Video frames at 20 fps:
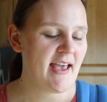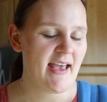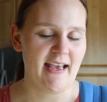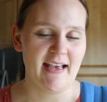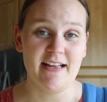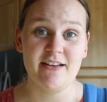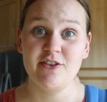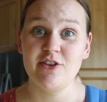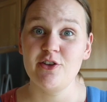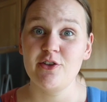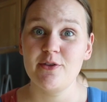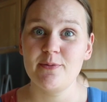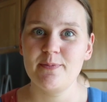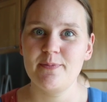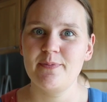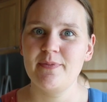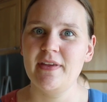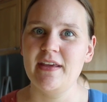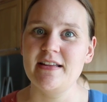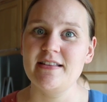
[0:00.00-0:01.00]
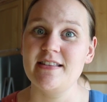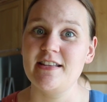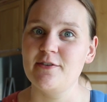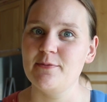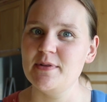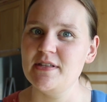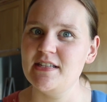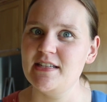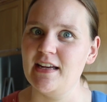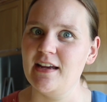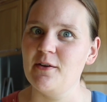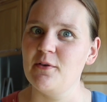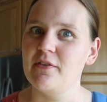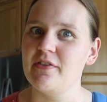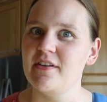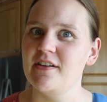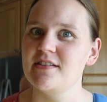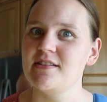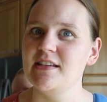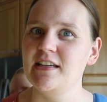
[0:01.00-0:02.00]
And you know, the kids that have been staying with
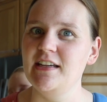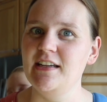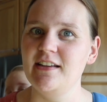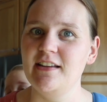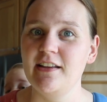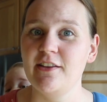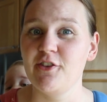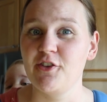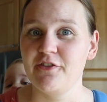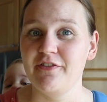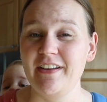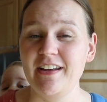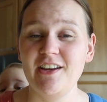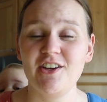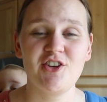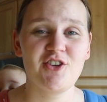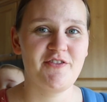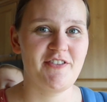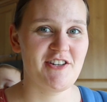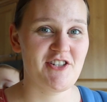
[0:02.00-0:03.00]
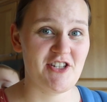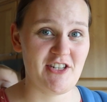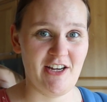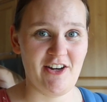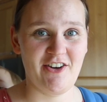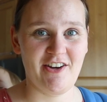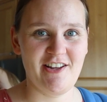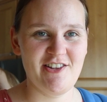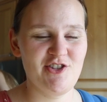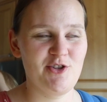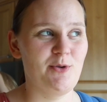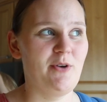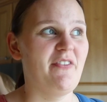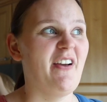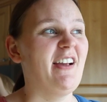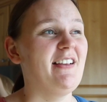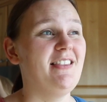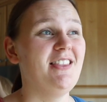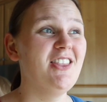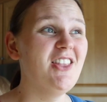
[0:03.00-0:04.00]
us eat either vegan or vegetarian. So we've
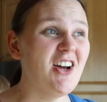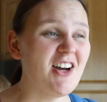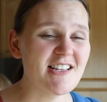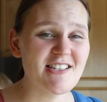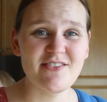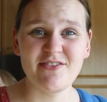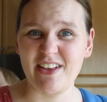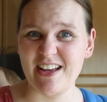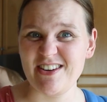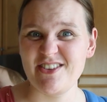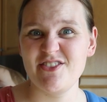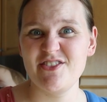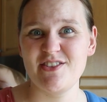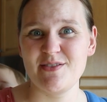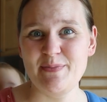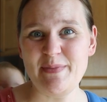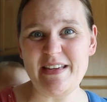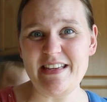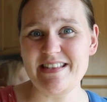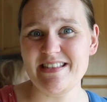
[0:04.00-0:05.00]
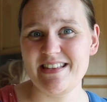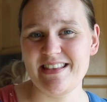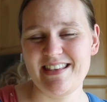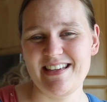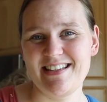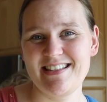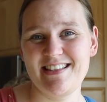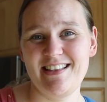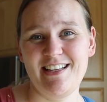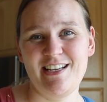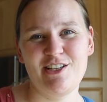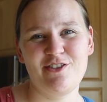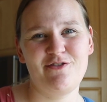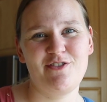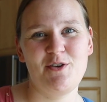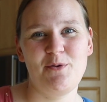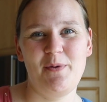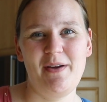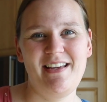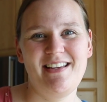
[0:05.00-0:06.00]
had lots of lentils and beans and things the last
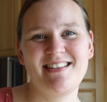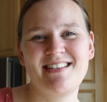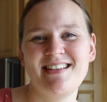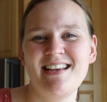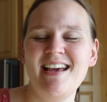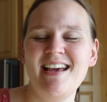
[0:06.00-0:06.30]
few weeks.